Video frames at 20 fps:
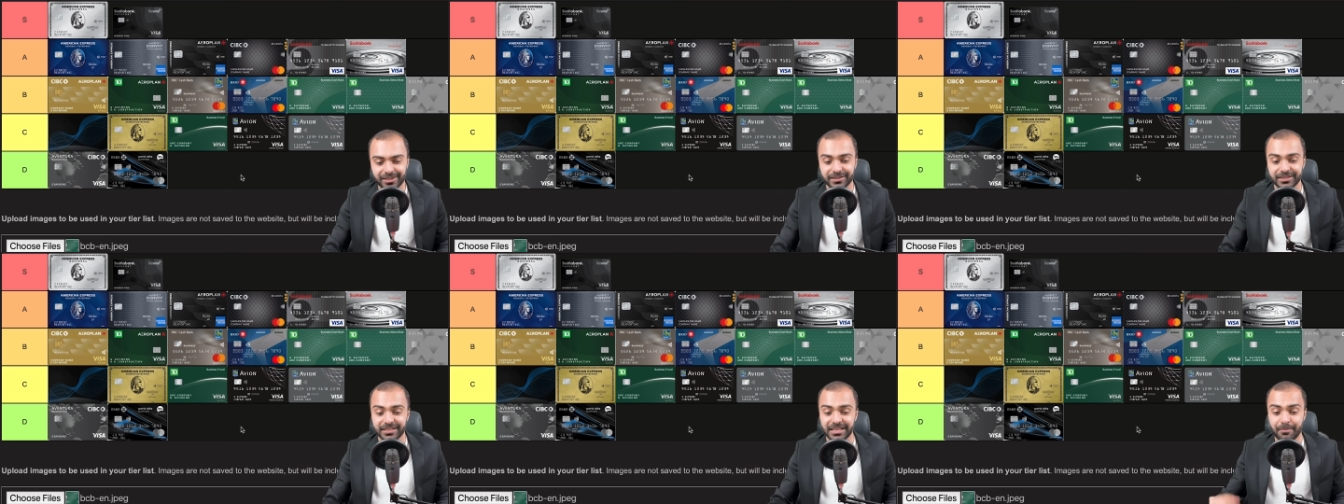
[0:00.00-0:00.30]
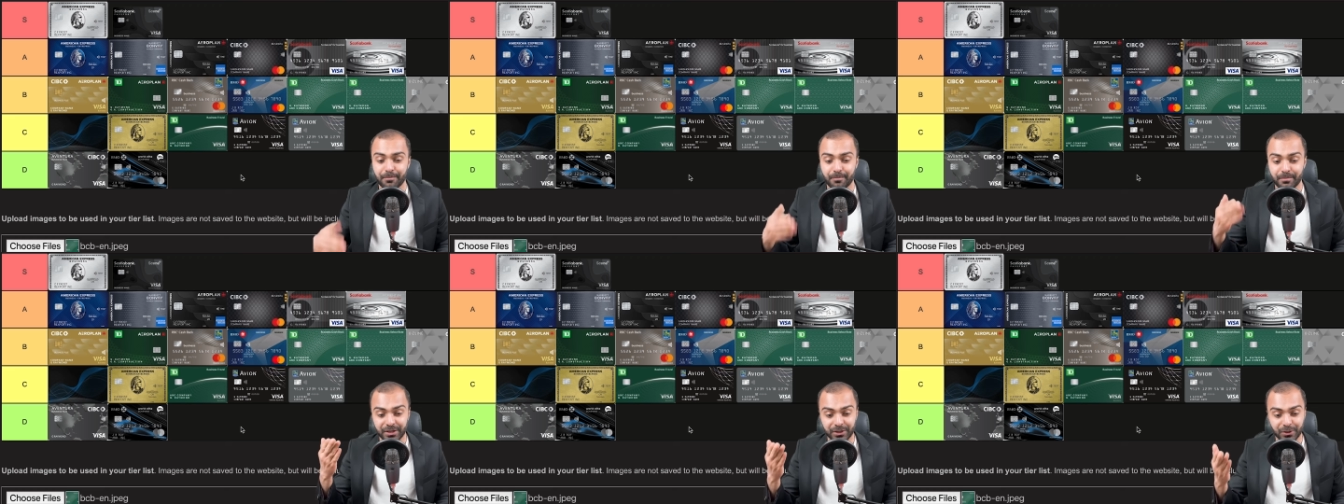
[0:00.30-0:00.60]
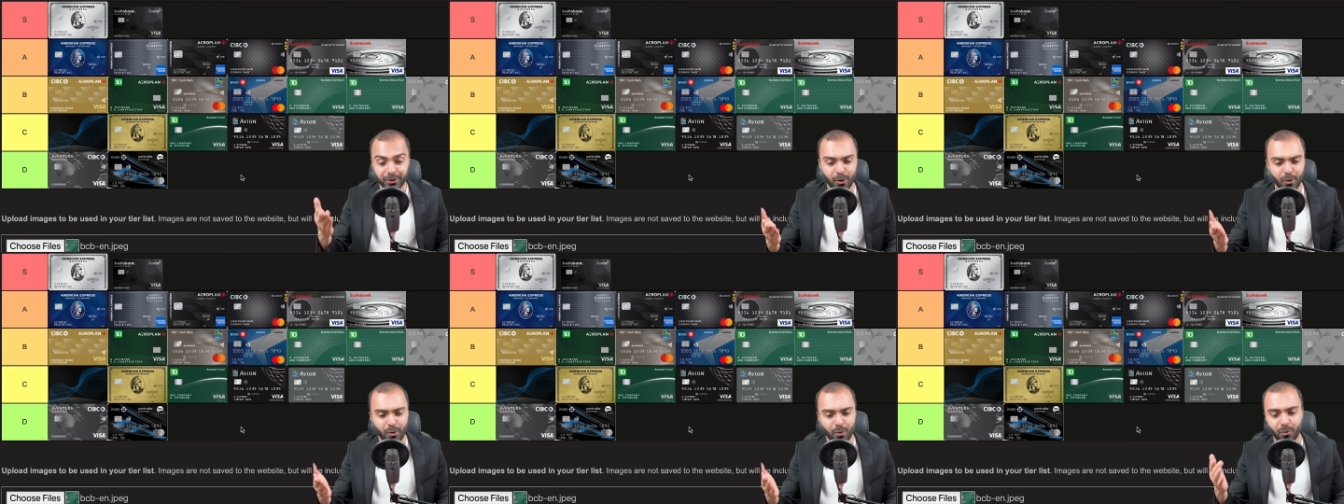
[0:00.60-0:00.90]
Let me
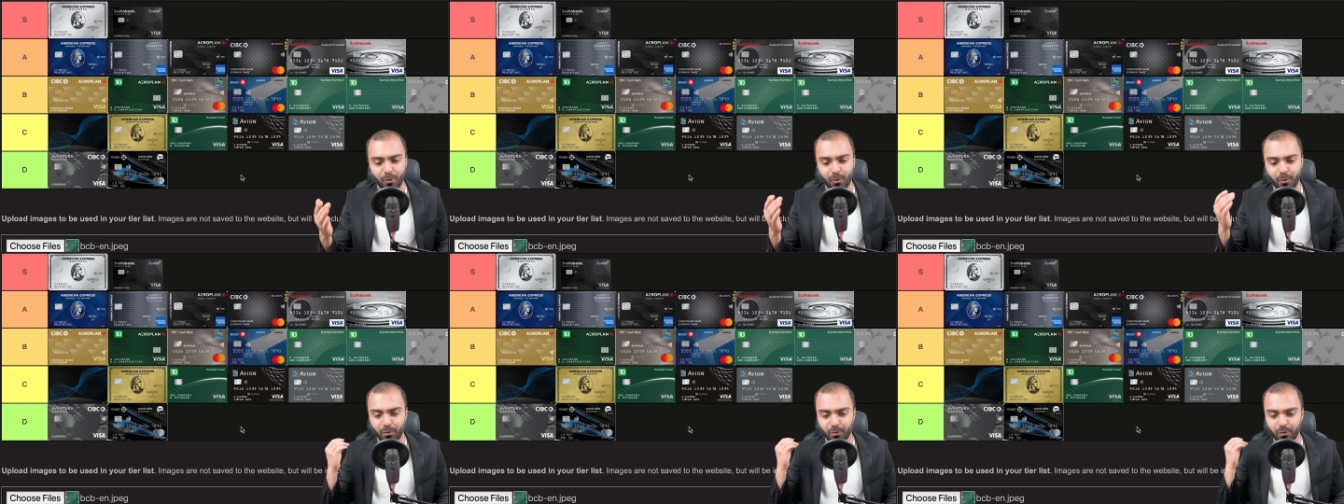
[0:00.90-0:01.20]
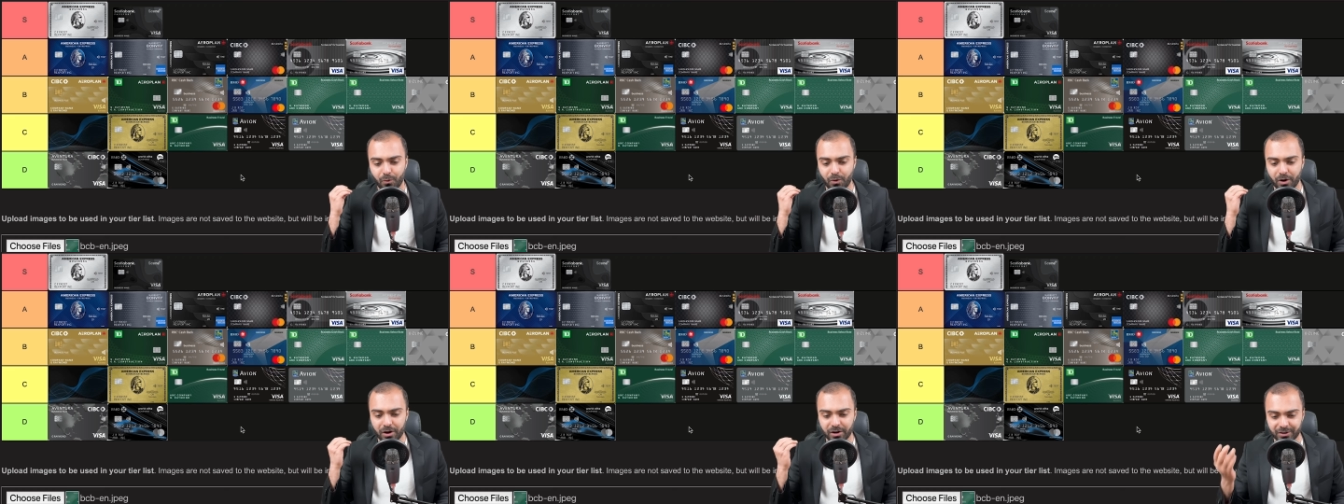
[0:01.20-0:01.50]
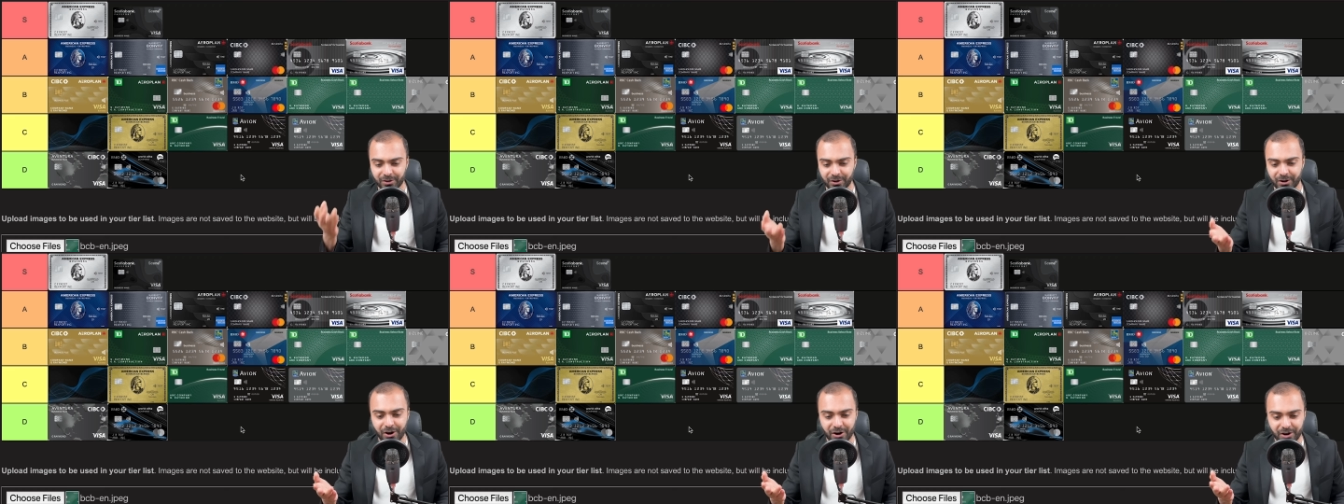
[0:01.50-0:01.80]
know
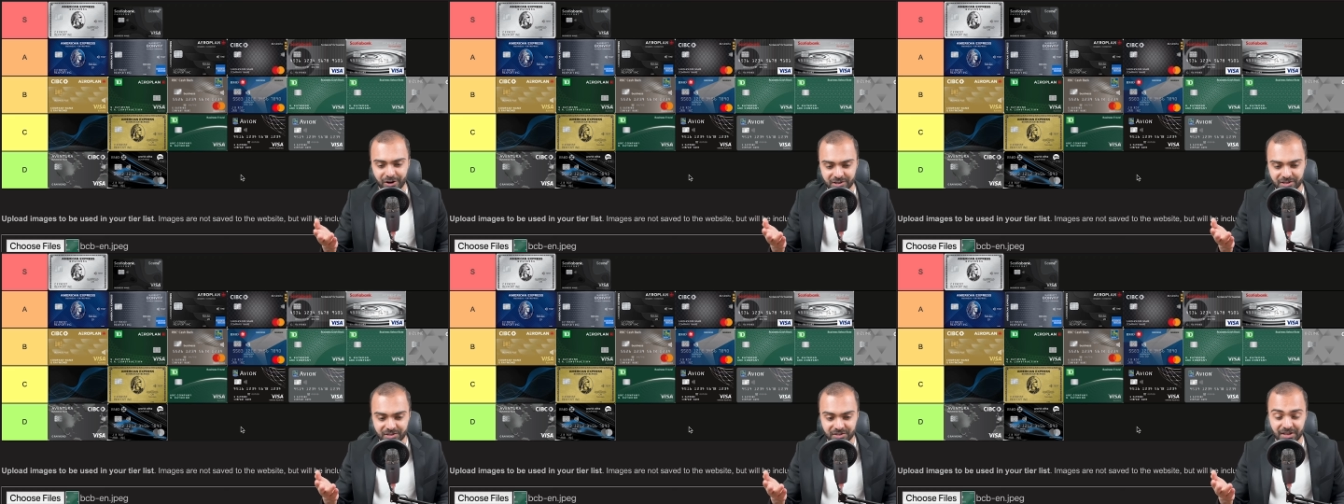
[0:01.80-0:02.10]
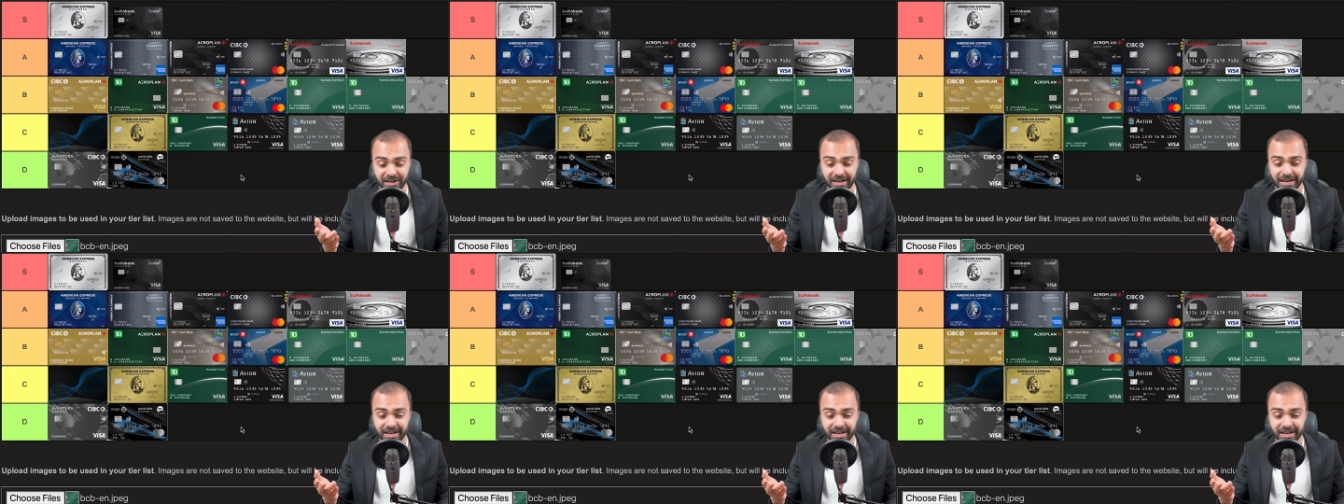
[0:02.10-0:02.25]
what cards